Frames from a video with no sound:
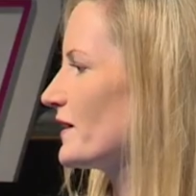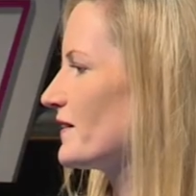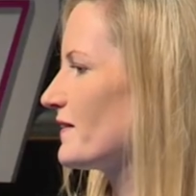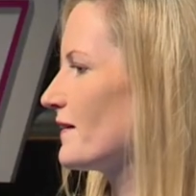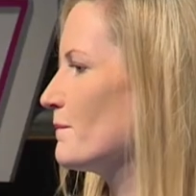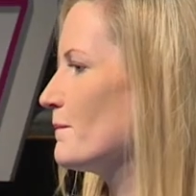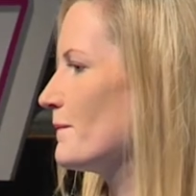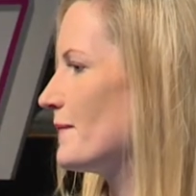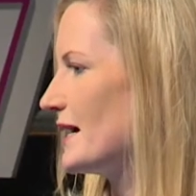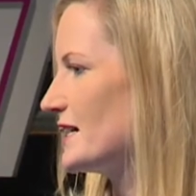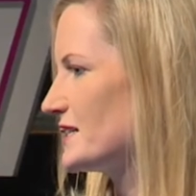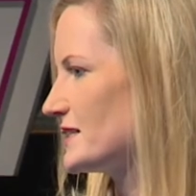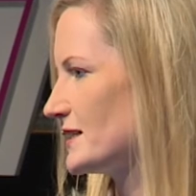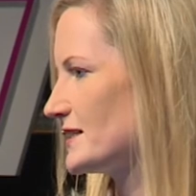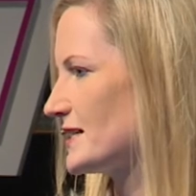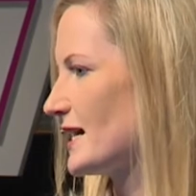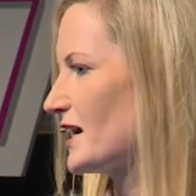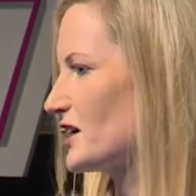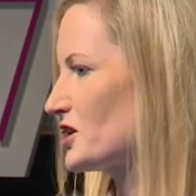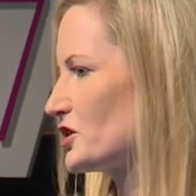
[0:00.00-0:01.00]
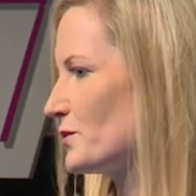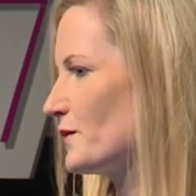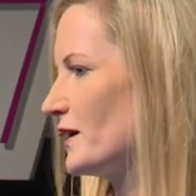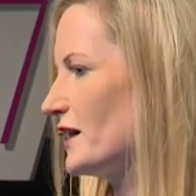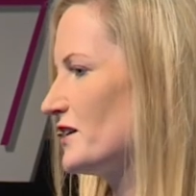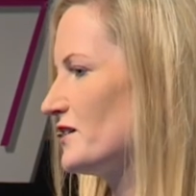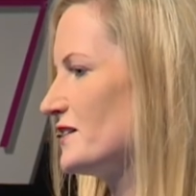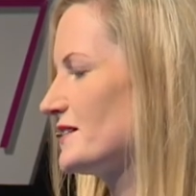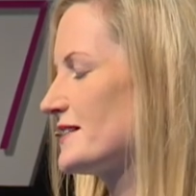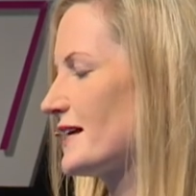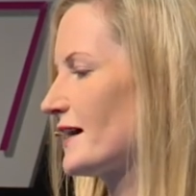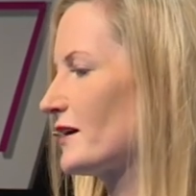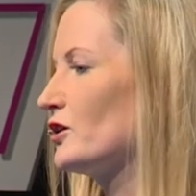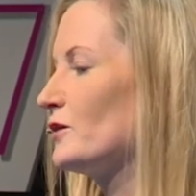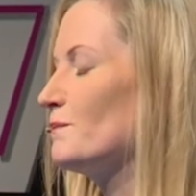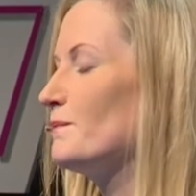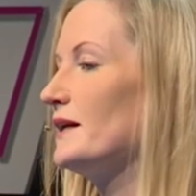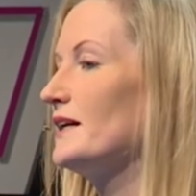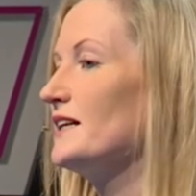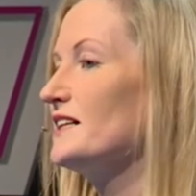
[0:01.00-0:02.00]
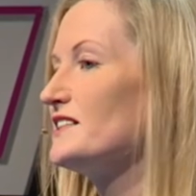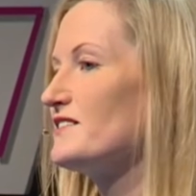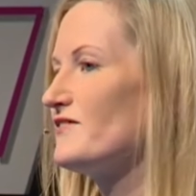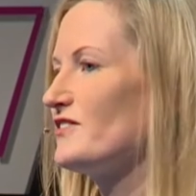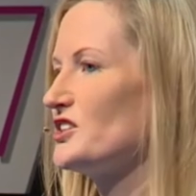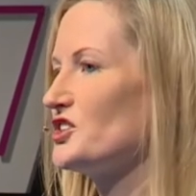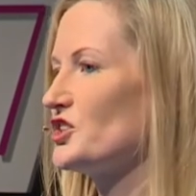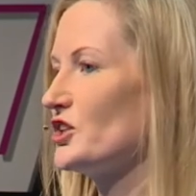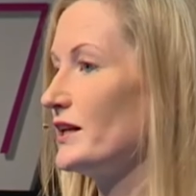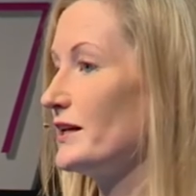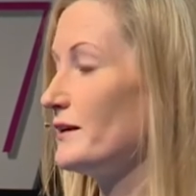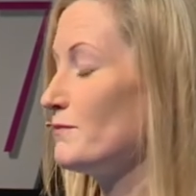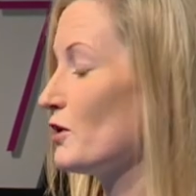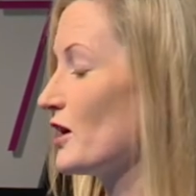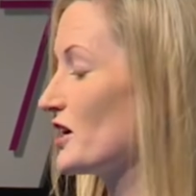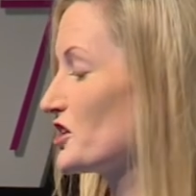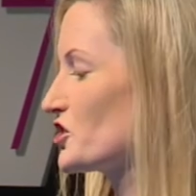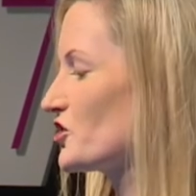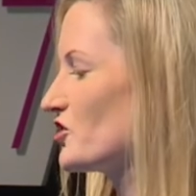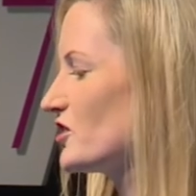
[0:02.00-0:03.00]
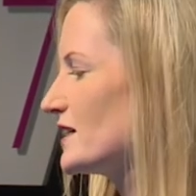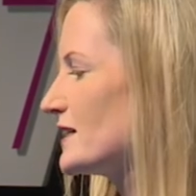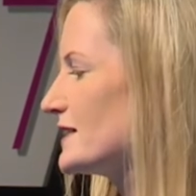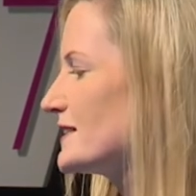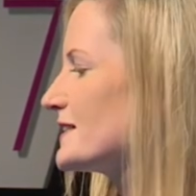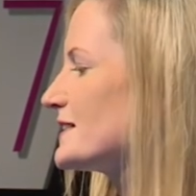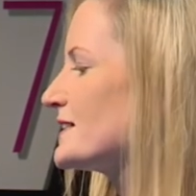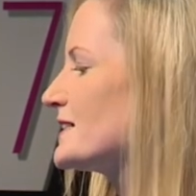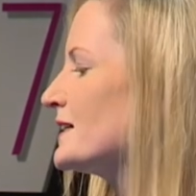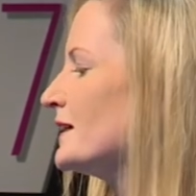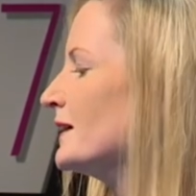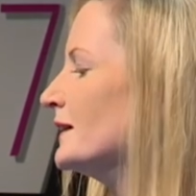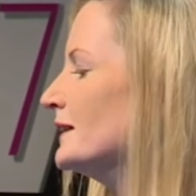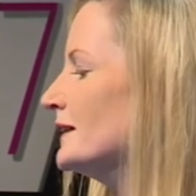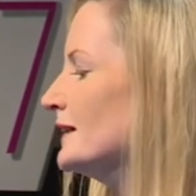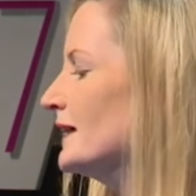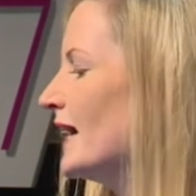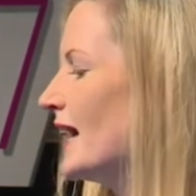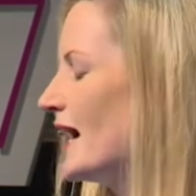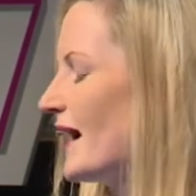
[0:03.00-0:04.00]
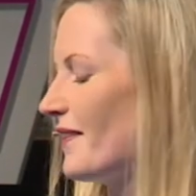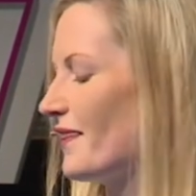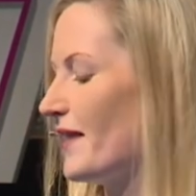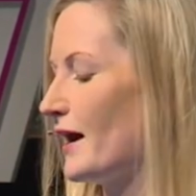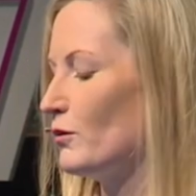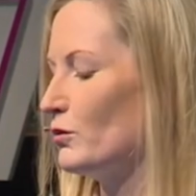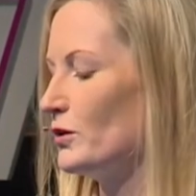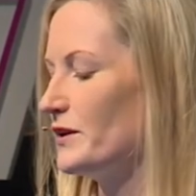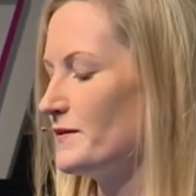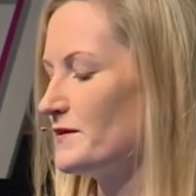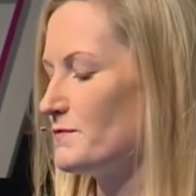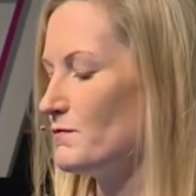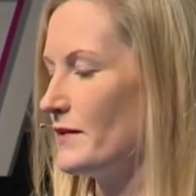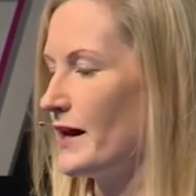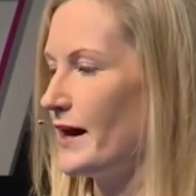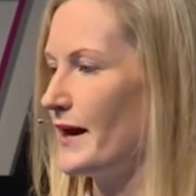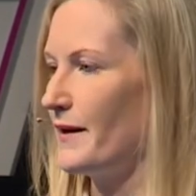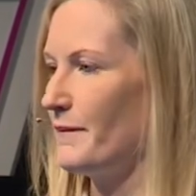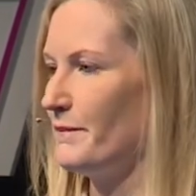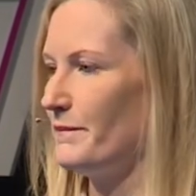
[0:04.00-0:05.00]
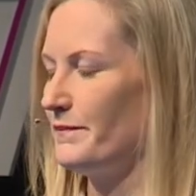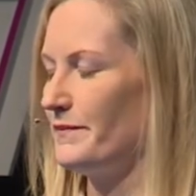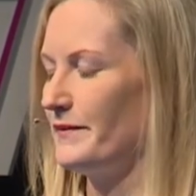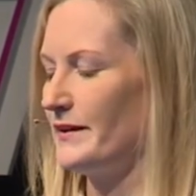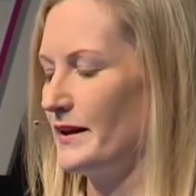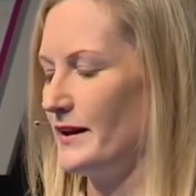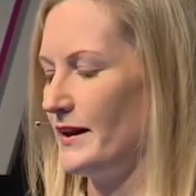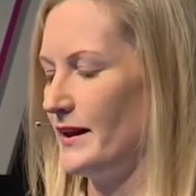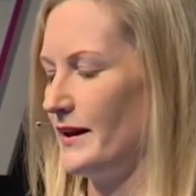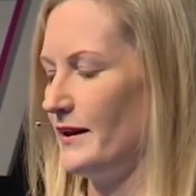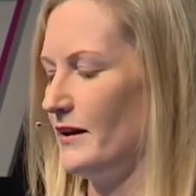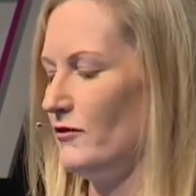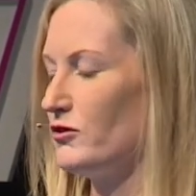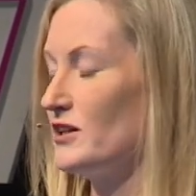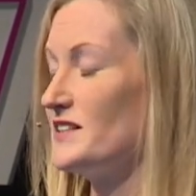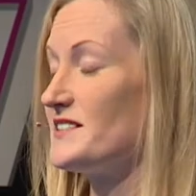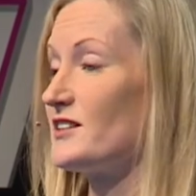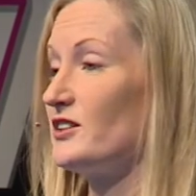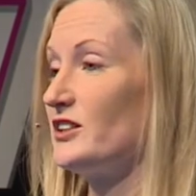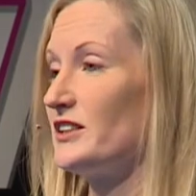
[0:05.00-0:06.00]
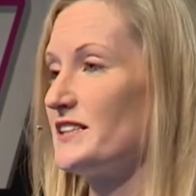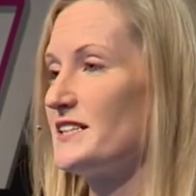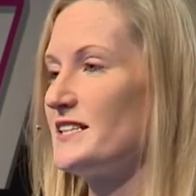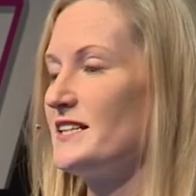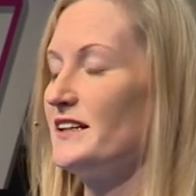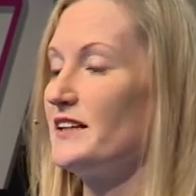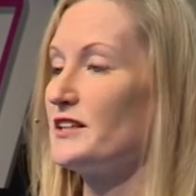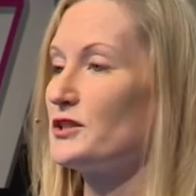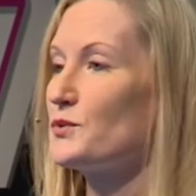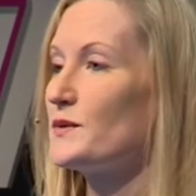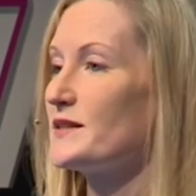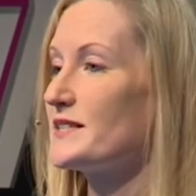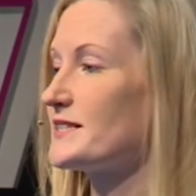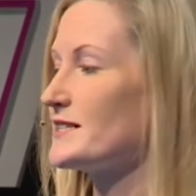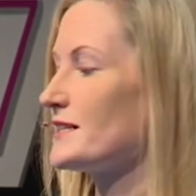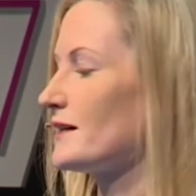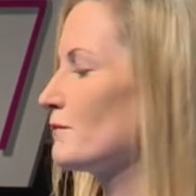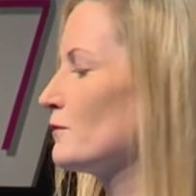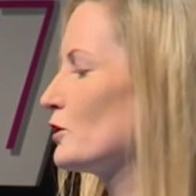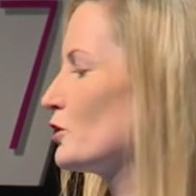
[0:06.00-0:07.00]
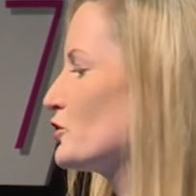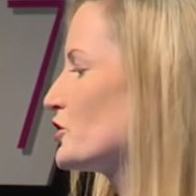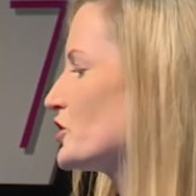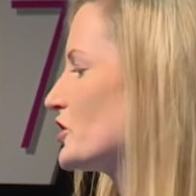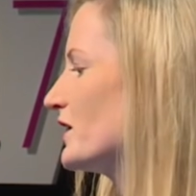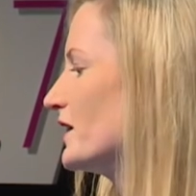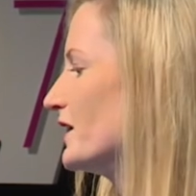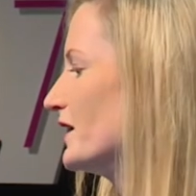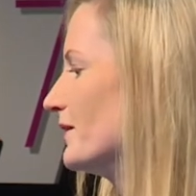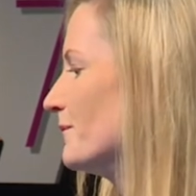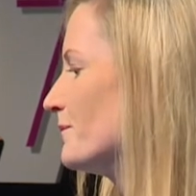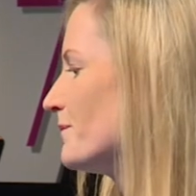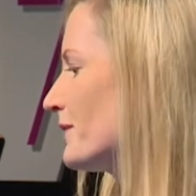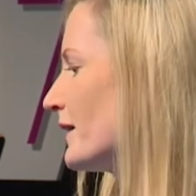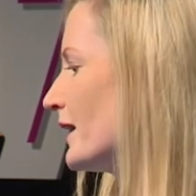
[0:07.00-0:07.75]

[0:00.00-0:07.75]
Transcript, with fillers: with embedded actuators that could be individually pressurized, and that would result in a twisting motion.